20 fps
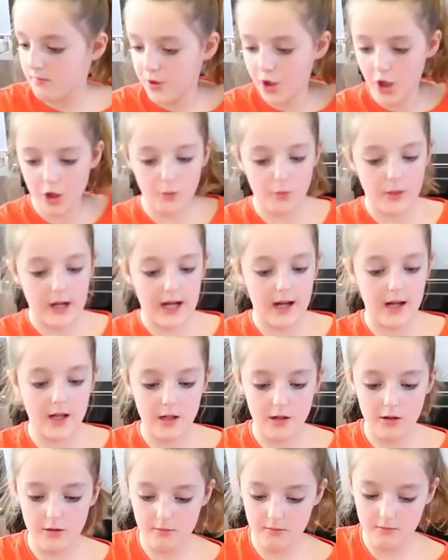No
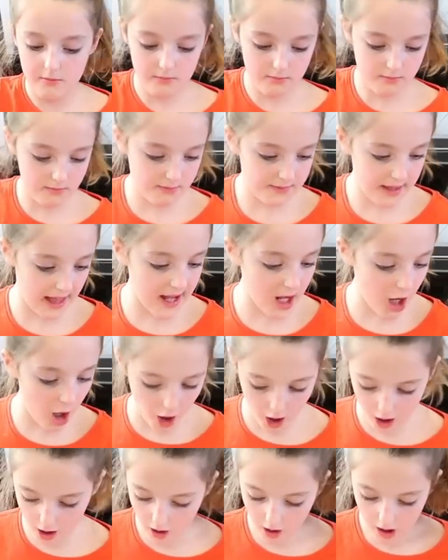way. They
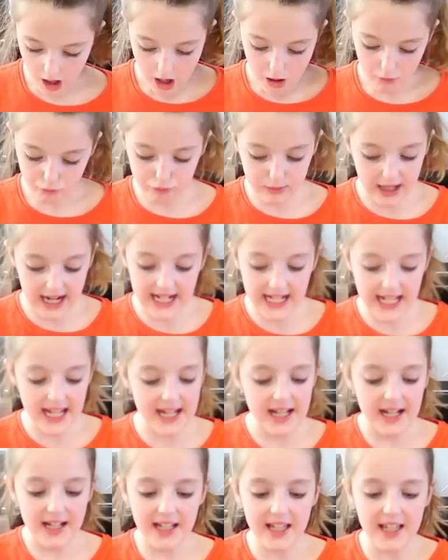are
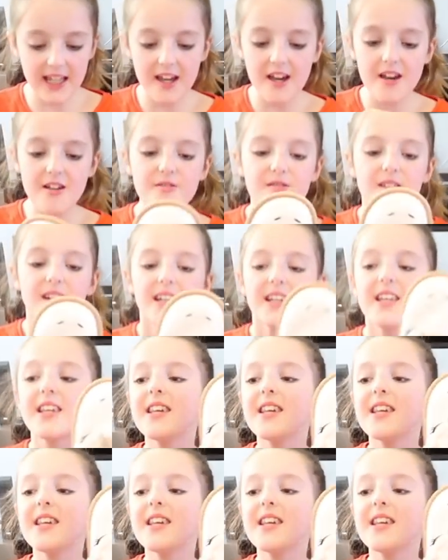really cute